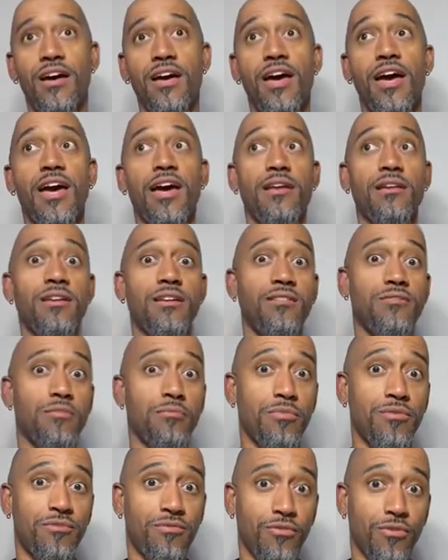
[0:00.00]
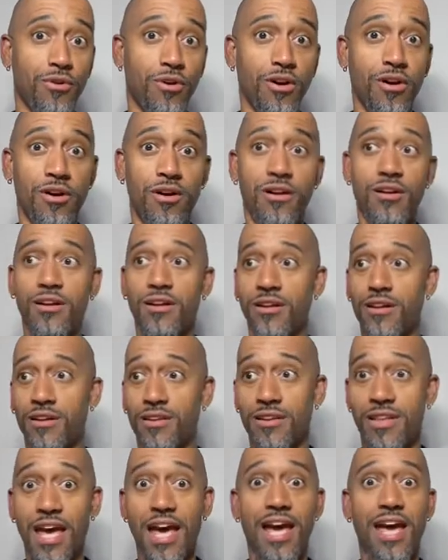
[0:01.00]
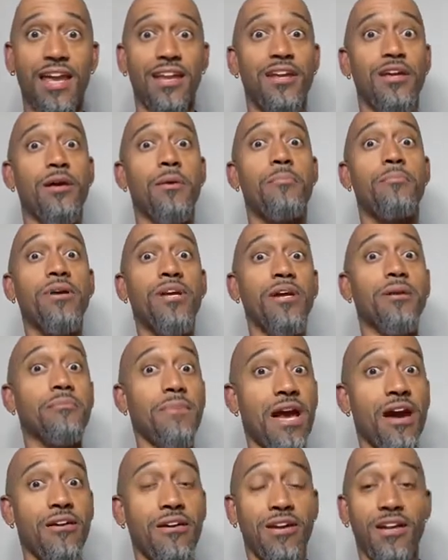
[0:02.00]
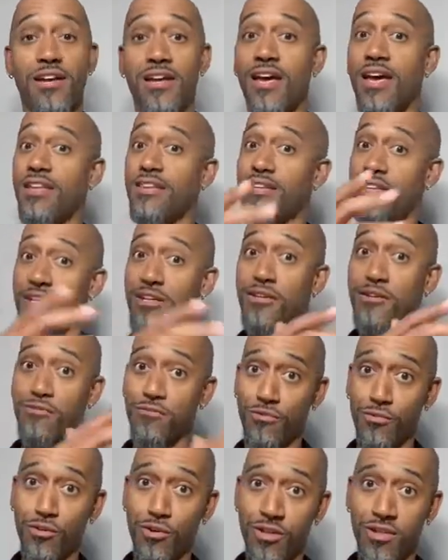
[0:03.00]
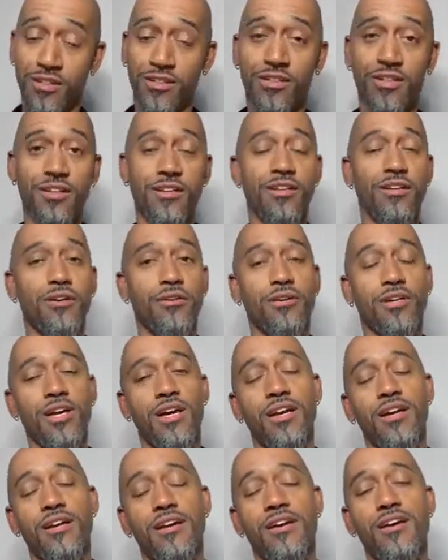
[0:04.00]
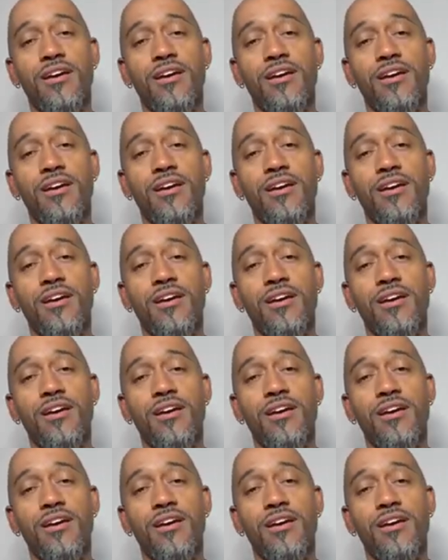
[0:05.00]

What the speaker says: And even before that, being married and then divorced, okay?